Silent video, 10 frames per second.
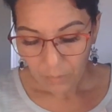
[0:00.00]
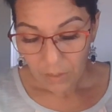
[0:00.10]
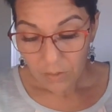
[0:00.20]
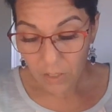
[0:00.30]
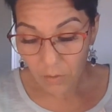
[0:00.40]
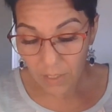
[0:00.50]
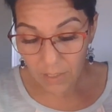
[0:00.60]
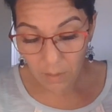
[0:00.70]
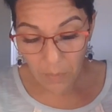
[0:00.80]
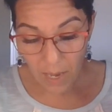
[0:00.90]
So in
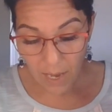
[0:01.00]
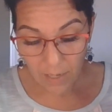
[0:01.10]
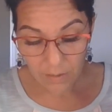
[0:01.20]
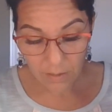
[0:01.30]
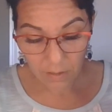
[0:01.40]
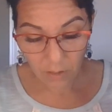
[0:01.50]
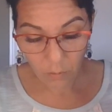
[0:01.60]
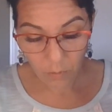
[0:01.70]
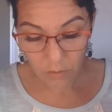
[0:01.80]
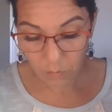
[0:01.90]
the past, there
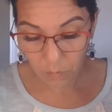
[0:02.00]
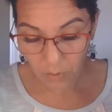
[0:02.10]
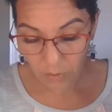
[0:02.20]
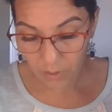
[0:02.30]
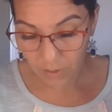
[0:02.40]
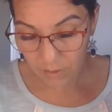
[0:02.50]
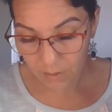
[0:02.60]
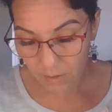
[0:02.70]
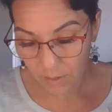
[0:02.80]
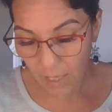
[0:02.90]
was
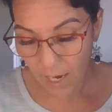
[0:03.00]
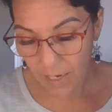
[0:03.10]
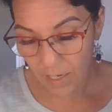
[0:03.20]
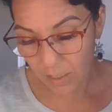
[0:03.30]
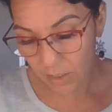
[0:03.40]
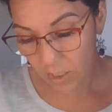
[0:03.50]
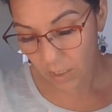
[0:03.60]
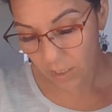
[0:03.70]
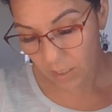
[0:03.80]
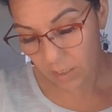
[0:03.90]
burdens, lying,
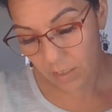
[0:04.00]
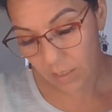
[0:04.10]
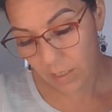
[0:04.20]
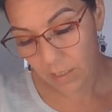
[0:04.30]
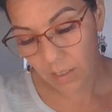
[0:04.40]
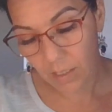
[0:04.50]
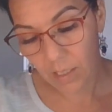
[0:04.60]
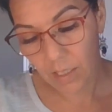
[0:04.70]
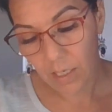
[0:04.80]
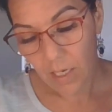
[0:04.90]
cheating,
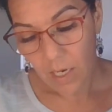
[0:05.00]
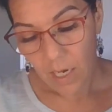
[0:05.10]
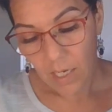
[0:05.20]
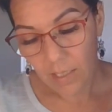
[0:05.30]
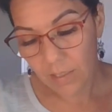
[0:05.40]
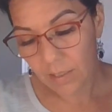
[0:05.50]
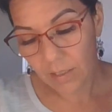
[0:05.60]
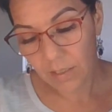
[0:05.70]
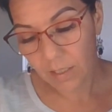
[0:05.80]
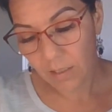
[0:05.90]
stealing,
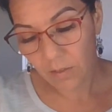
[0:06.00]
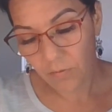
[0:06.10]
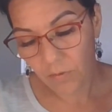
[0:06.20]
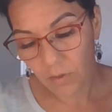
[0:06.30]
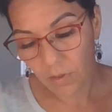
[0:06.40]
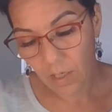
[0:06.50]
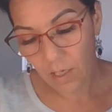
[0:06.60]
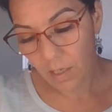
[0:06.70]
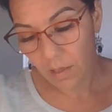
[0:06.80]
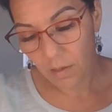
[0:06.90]
unsuccessful,
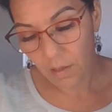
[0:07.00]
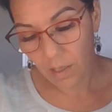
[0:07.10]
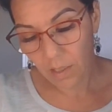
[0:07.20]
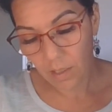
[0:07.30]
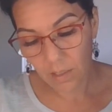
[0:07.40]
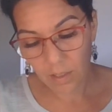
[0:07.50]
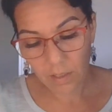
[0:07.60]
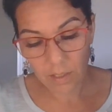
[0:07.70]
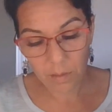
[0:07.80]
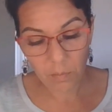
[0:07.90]

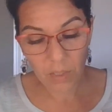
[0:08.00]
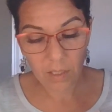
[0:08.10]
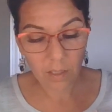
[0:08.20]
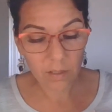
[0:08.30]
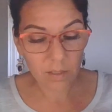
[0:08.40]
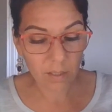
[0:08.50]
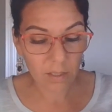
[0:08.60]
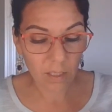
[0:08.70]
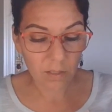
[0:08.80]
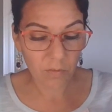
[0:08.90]
being
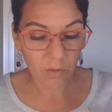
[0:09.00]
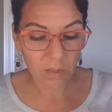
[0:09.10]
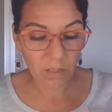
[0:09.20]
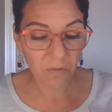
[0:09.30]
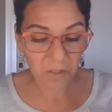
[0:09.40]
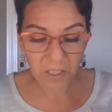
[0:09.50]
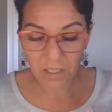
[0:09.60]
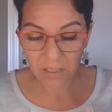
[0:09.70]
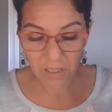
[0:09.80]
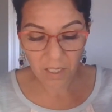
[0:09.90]
unsuccessful, defeat,
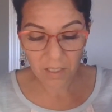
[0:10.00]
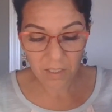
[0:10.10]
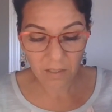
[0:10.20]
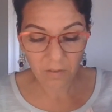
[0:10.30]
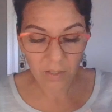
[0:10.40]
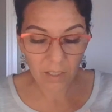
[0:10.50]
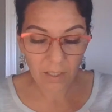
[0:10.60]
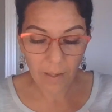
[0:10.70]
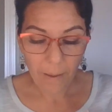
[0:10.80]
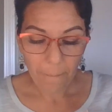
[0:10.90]

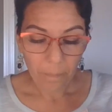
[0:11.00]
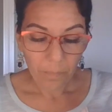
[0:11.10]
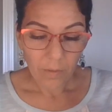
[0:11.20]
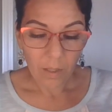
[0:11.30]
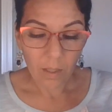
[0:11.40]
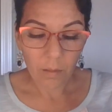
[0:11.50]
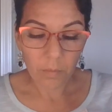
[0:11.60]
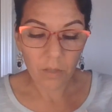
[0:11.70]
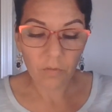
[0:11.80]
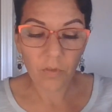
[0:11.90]
negativity,
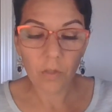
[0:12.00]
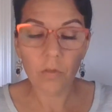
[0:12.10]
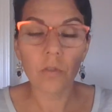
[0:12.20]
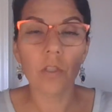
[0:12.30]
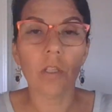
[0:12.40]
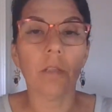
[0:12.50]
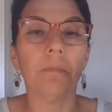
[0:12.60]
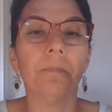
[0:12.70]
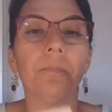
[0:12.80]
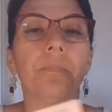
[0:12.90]

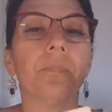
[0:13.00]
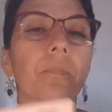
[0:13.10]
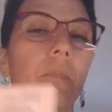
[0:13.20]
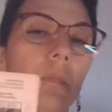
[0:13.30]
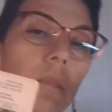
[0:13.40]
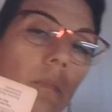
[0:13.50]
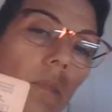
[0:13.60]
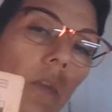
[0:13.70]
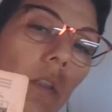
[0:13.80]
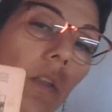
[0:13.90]
confusion.
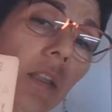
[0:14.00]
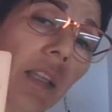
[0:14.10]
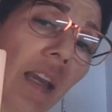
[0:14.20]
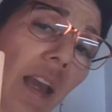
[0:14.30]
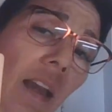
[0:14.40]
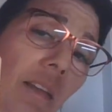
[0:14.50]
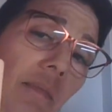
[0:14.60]
Look at that.